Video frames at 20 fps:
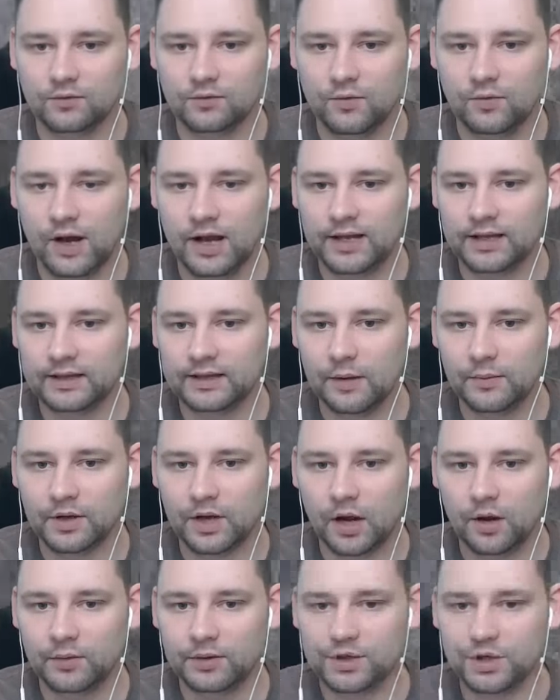Right, there we
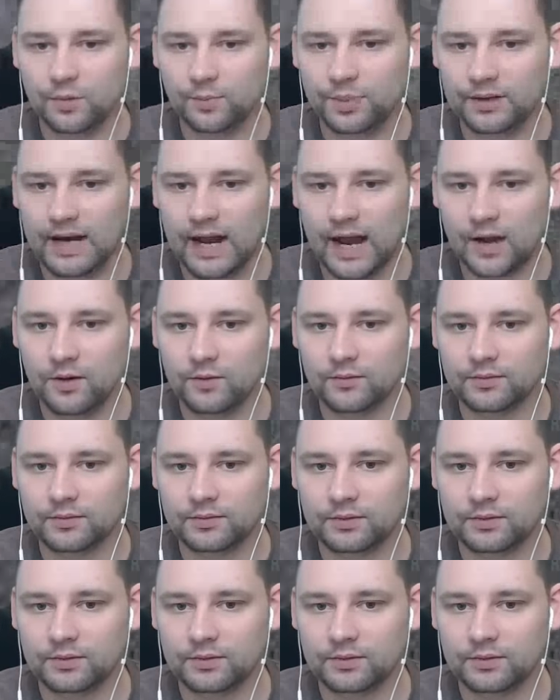go. We're jumping out.